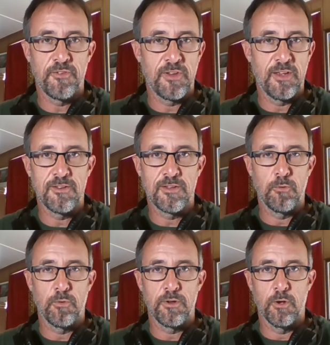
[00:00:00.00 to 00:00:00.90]
says
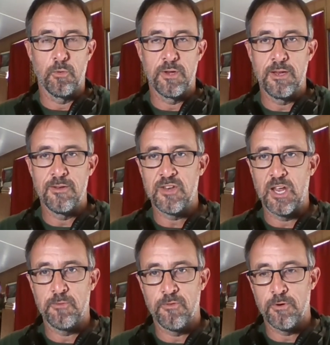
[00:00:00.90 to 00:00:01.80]
that when he's
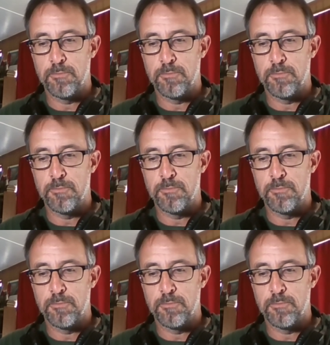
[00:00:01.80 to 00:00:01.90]
standing for